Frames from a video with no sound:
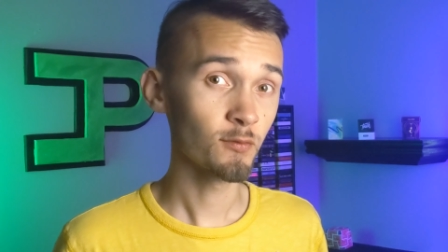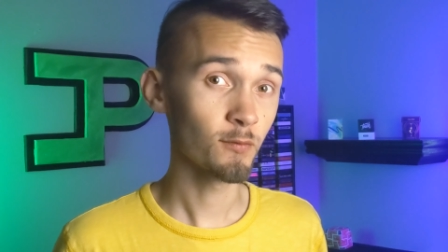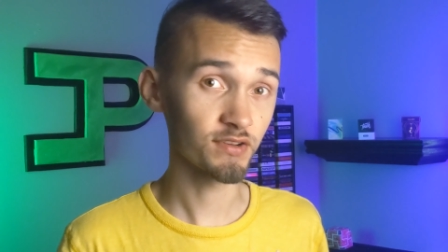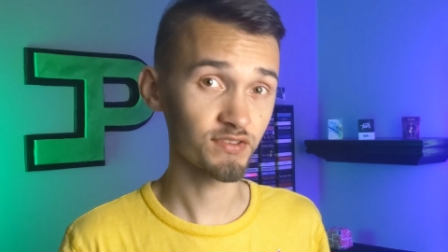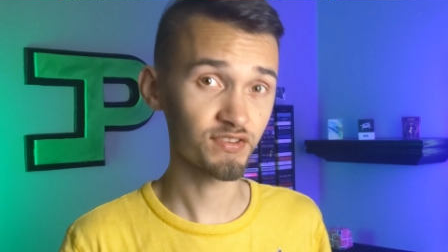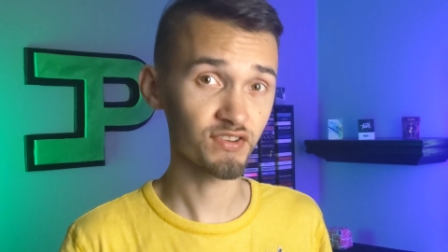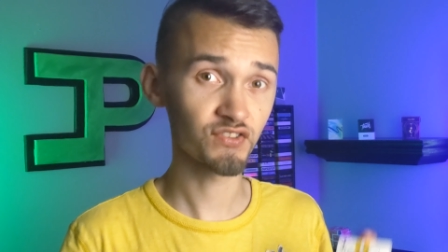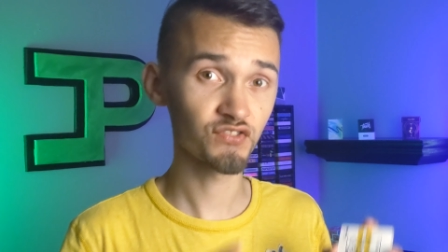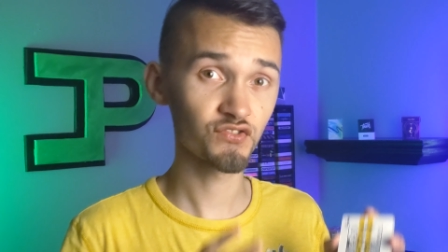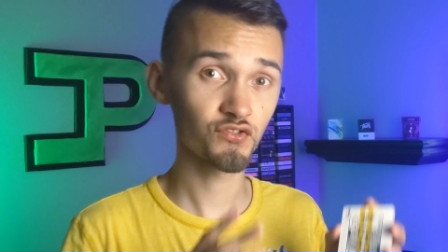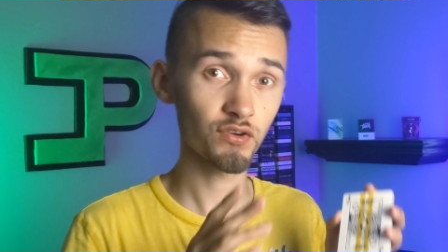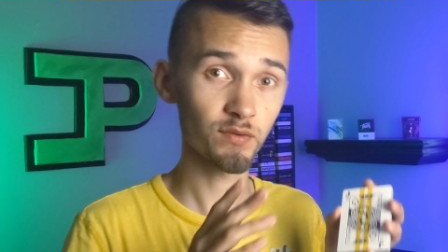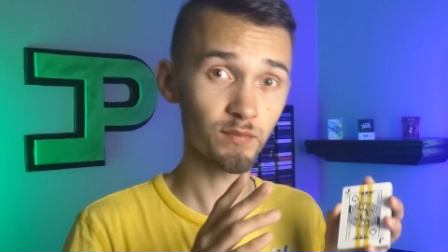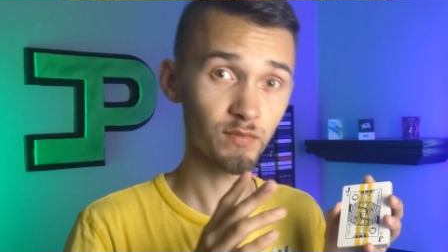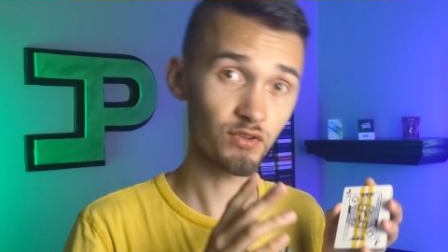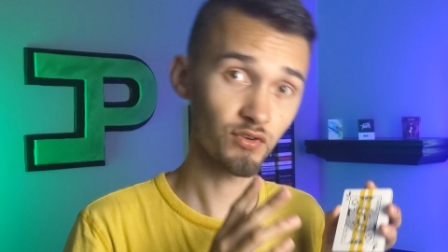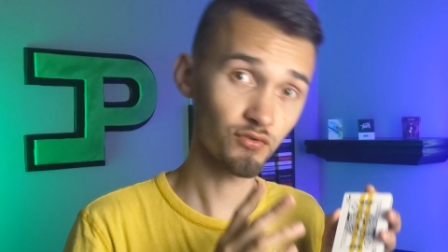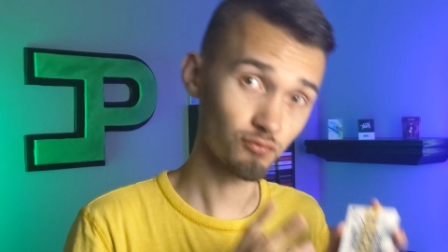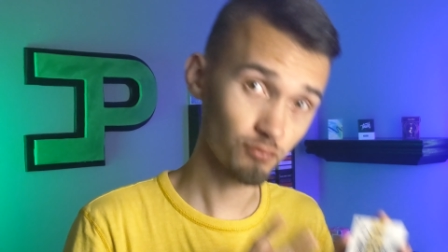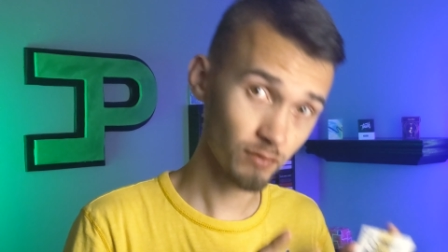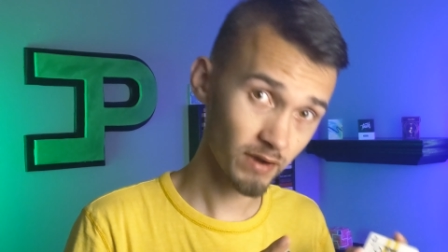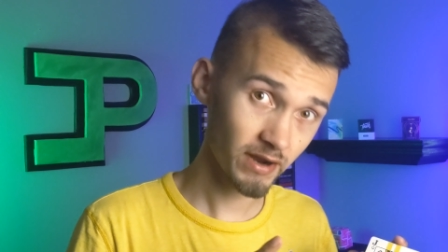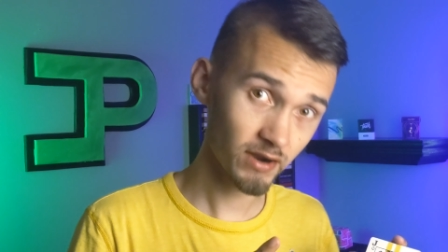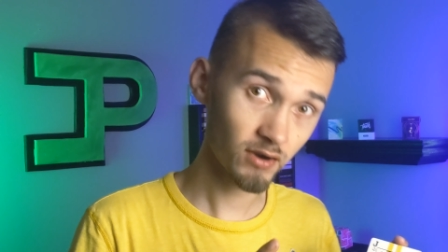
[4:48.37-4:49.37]
where it's
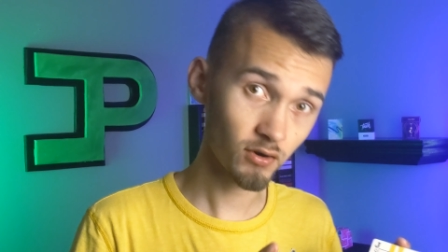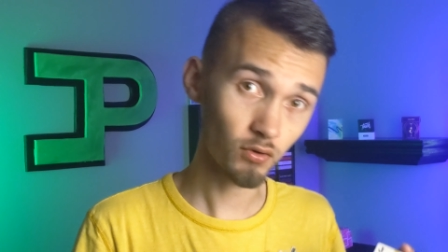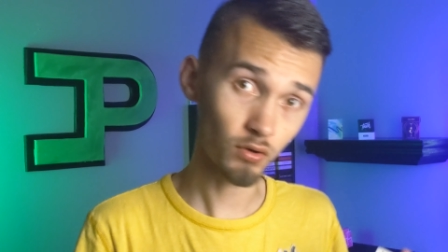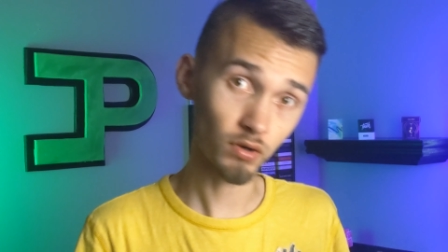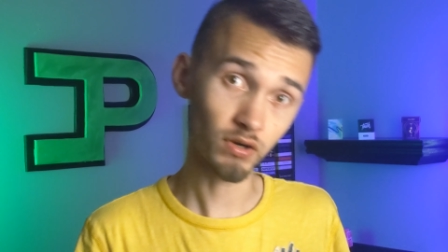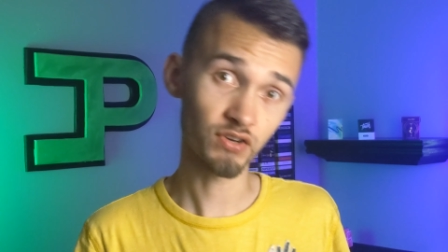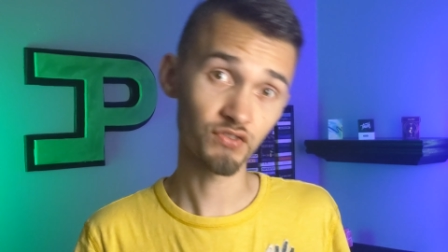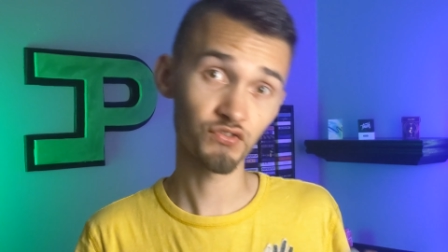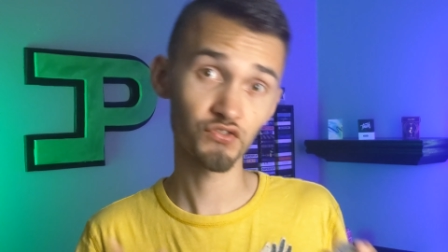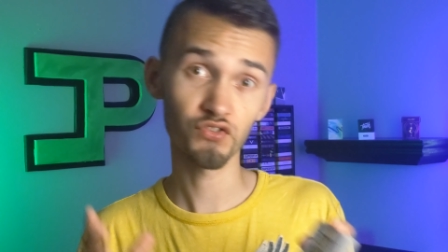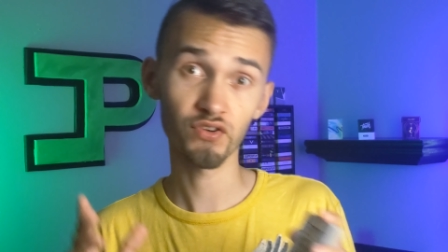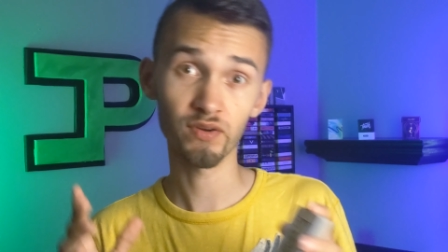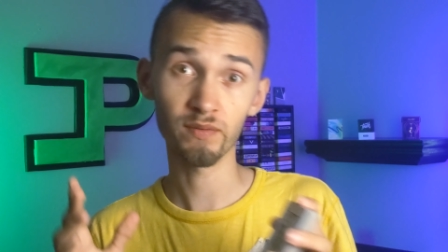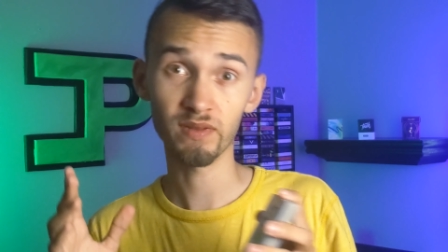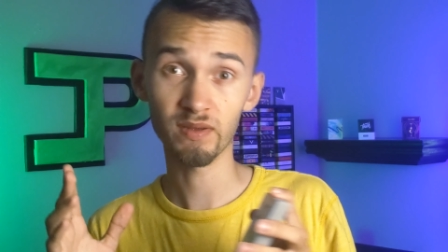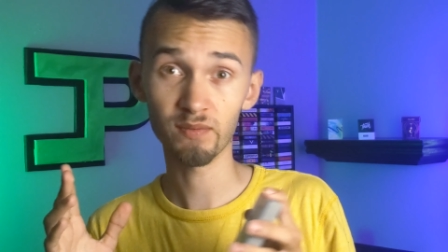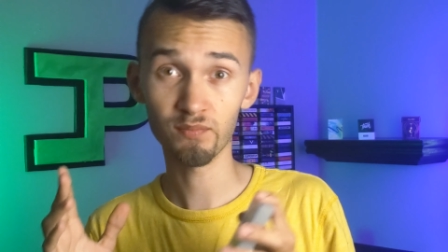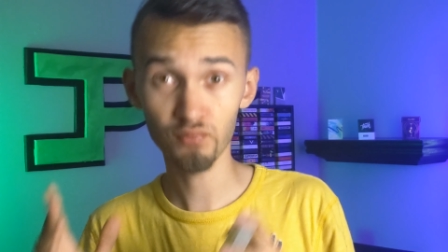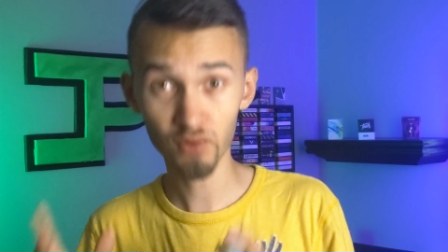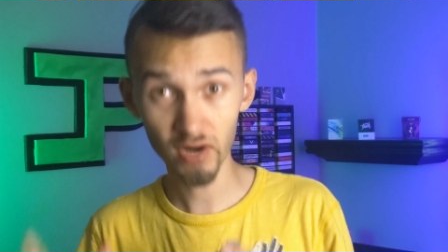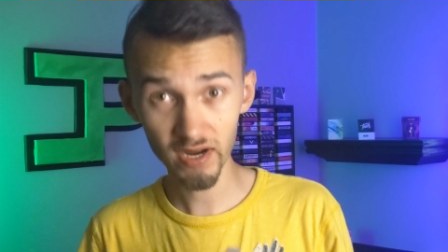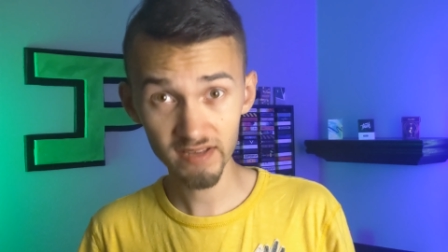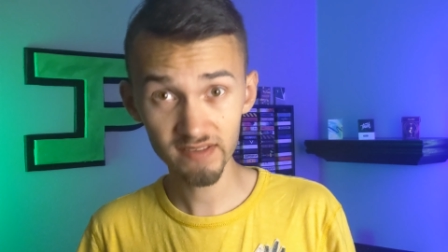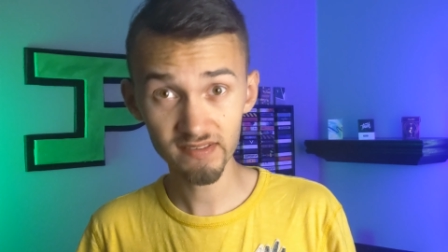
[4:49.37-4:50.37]
extremely rare or
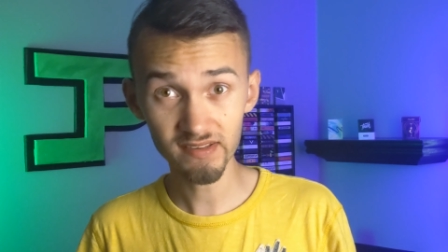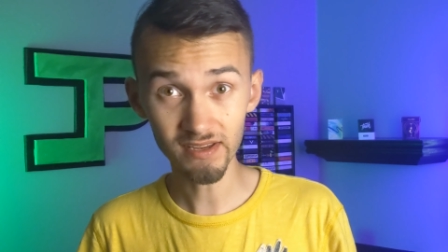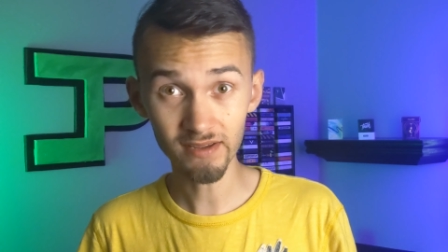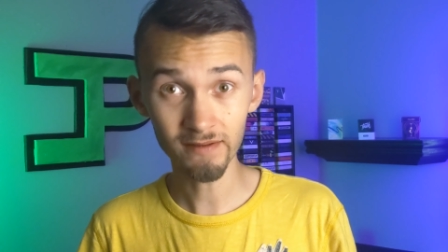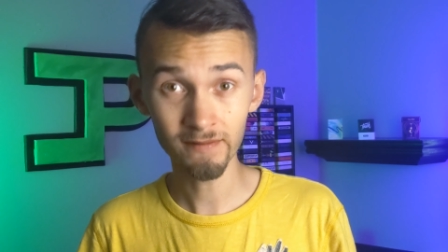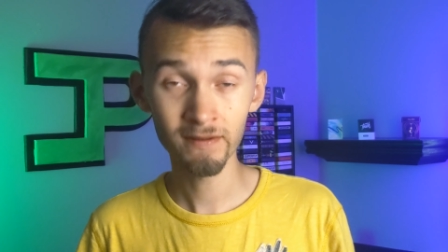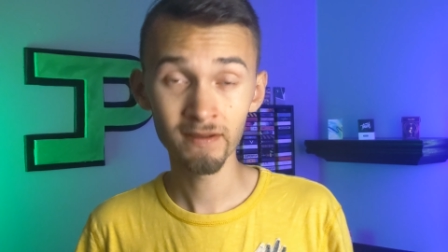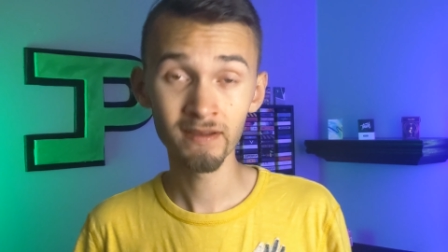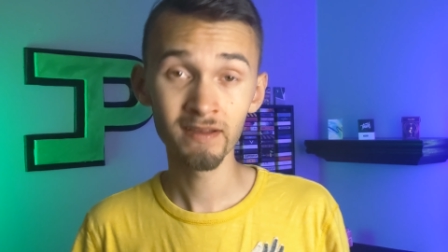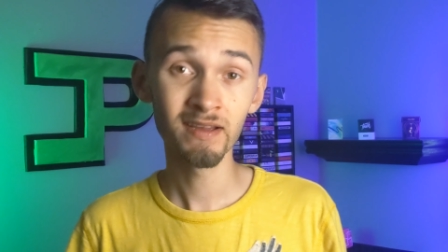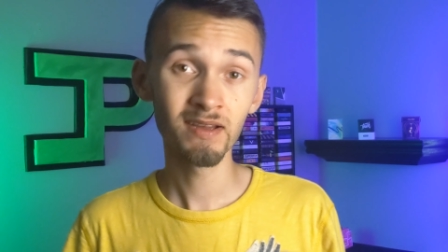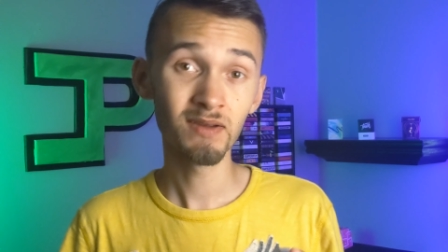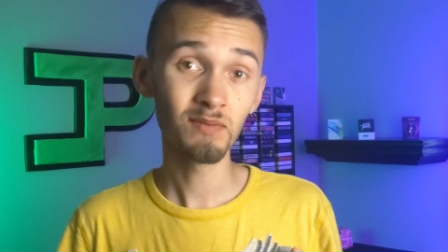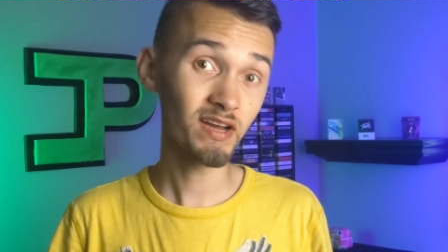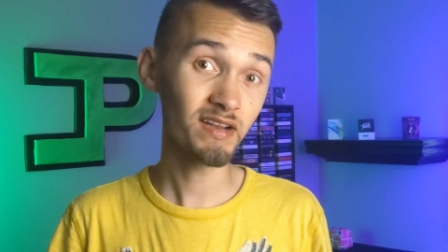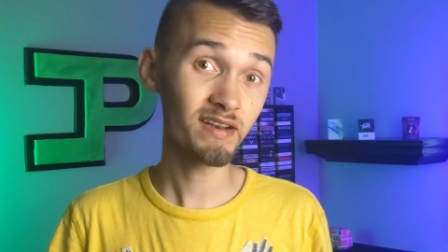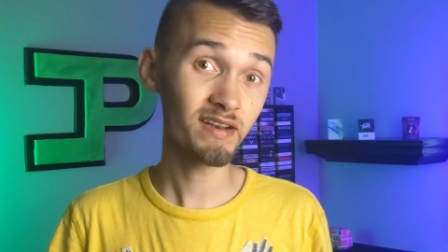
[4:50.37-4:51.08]
extremely pricey,